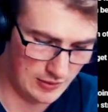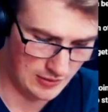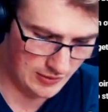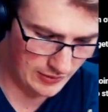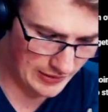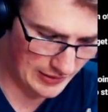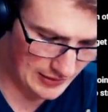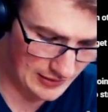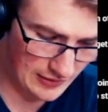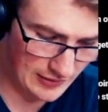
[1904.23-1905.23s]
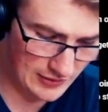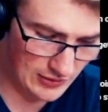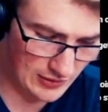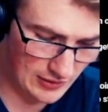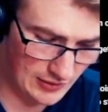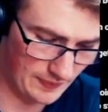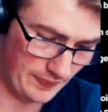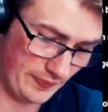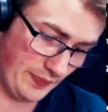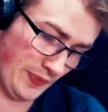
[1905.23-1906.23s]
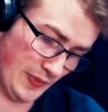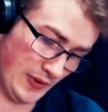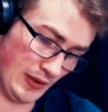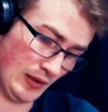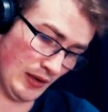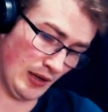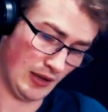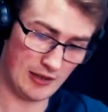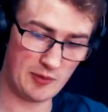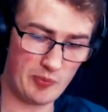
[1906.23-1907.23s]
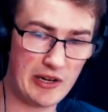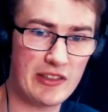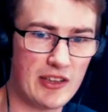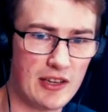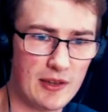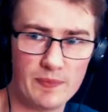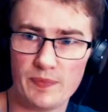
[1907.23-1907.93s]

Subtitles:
Alright, so that's good. Let's bring in the